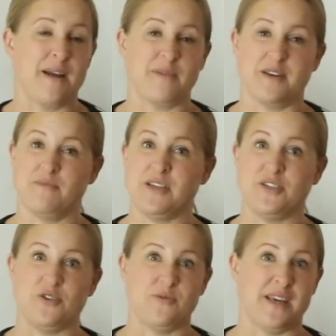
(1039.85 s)
I'm going to be
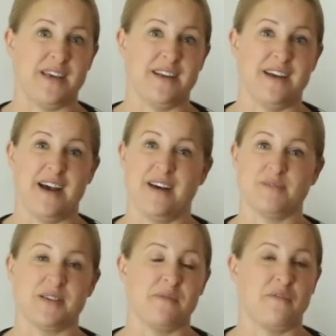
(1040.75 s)
doing
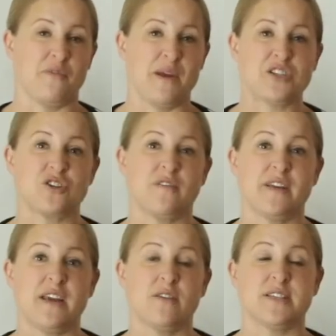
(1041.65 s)
some informational
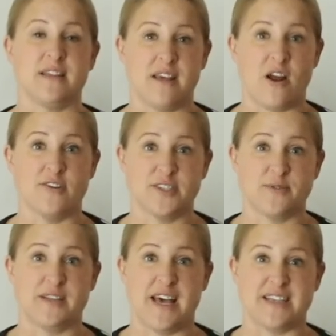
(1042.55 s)
videos, and then
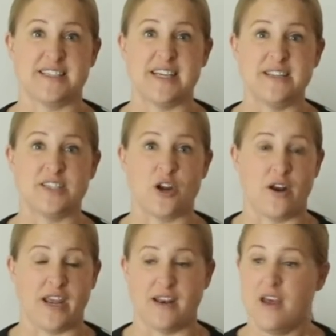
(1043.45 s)
also a lot of seed
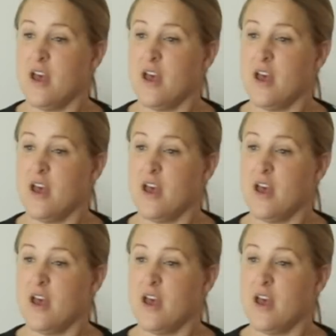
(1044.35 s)
starting.